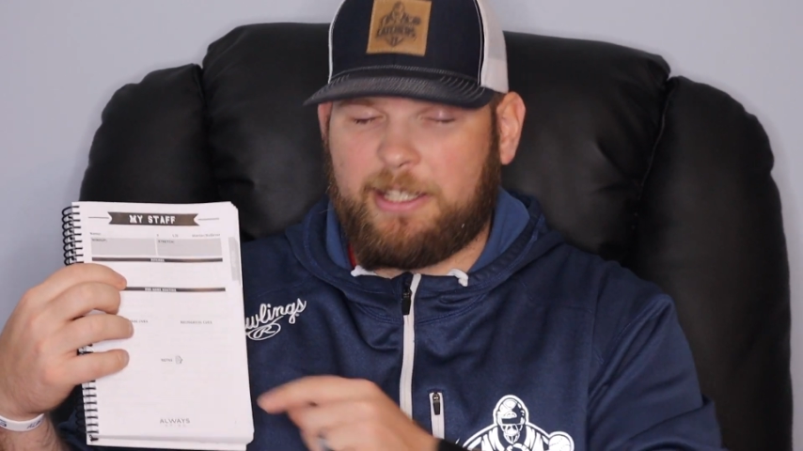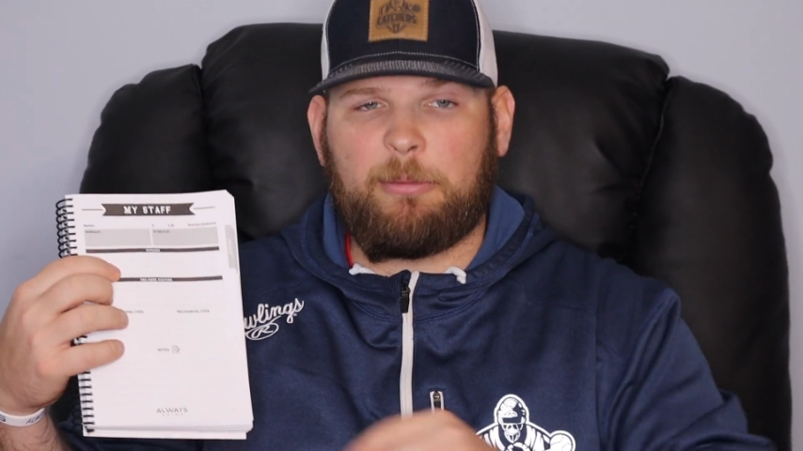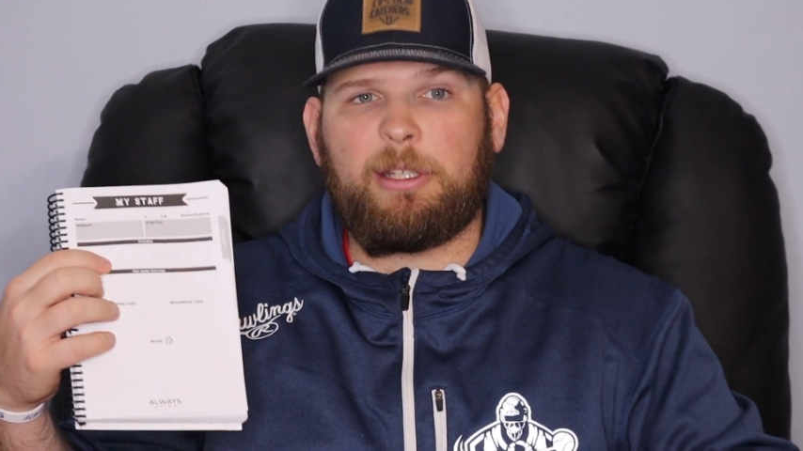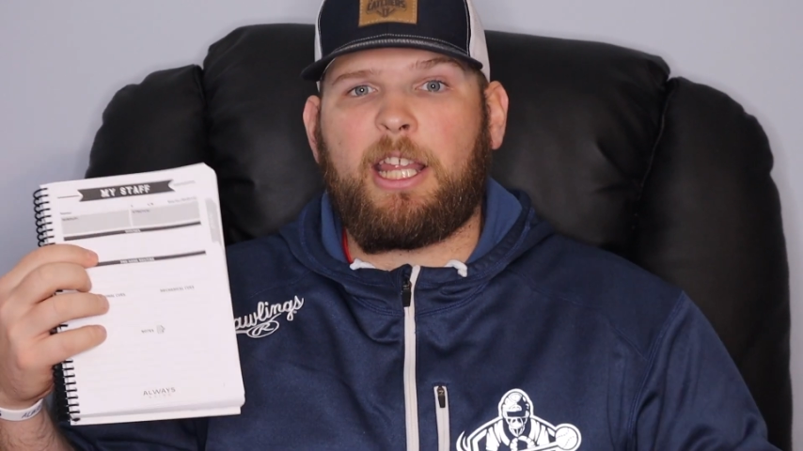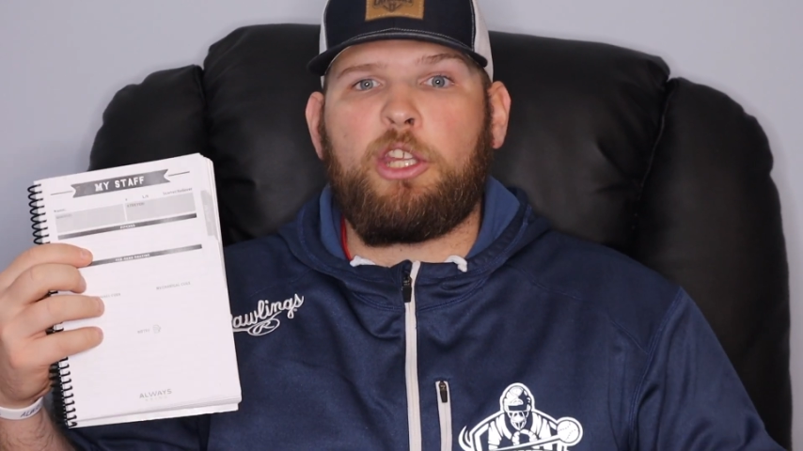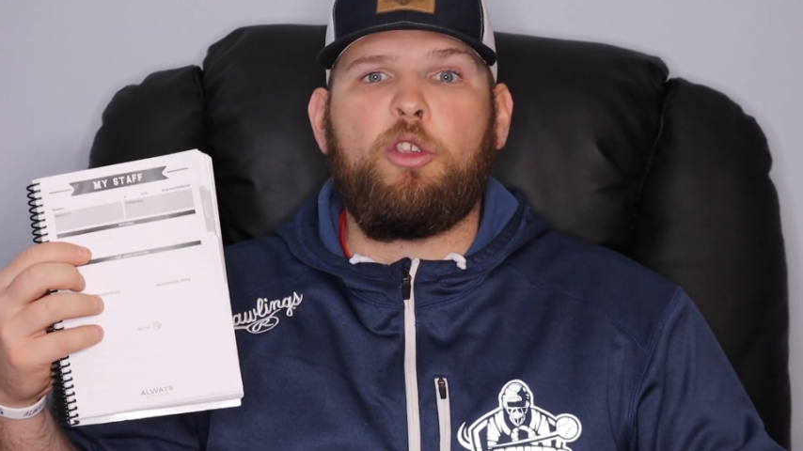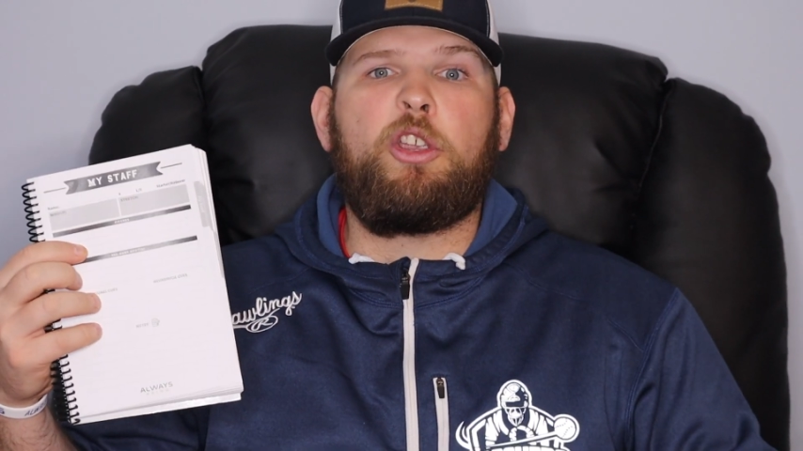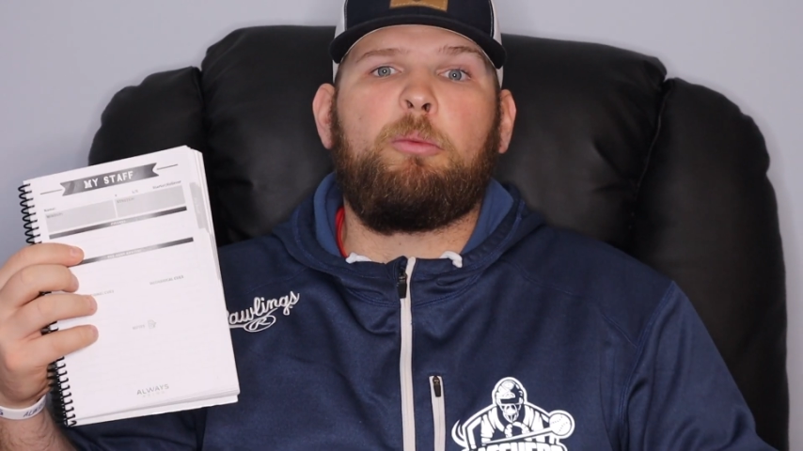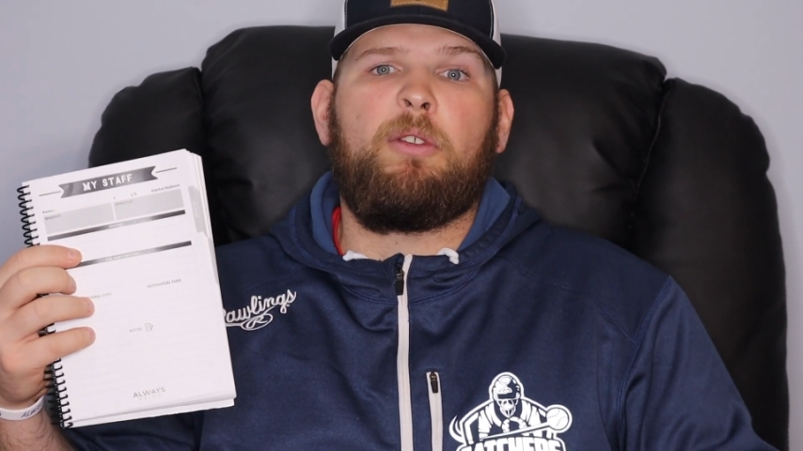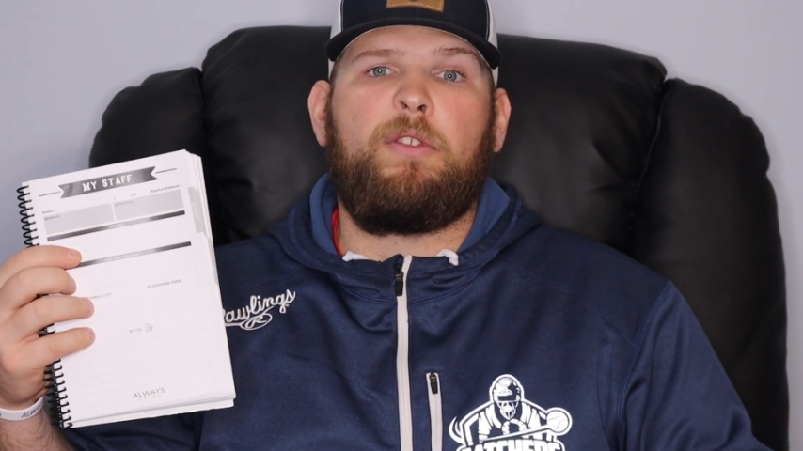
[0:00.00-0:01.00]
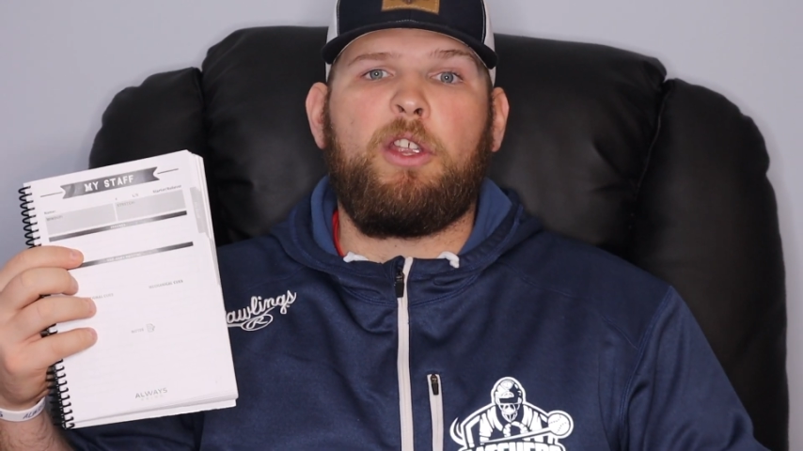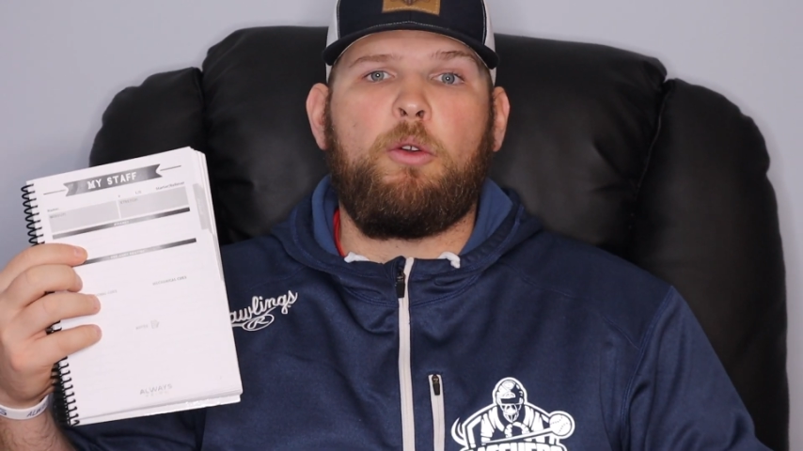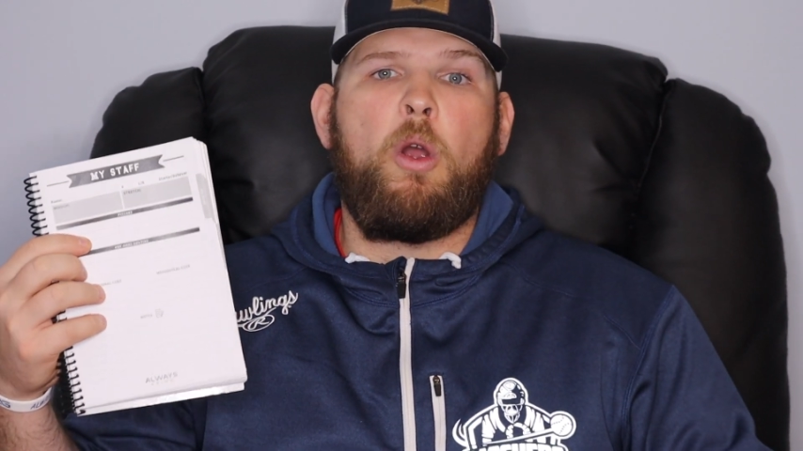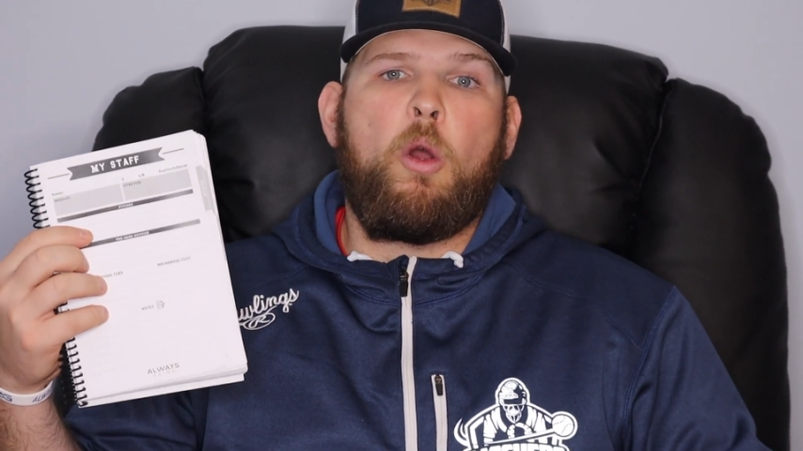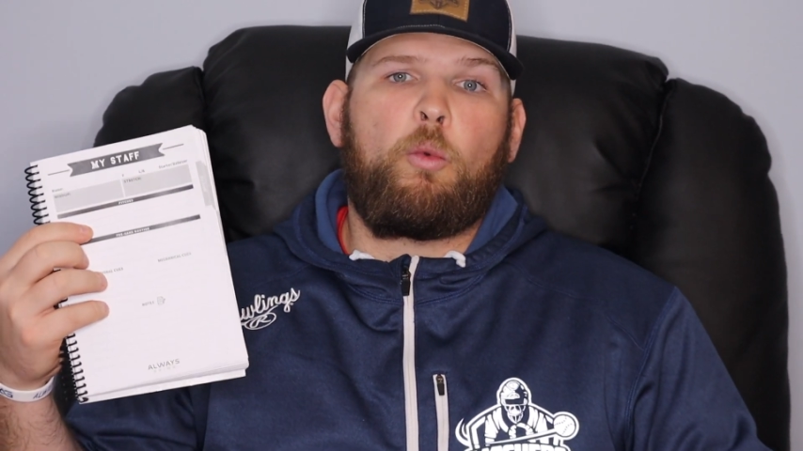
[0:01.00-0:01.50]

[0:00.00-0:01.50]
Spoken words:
something that you can review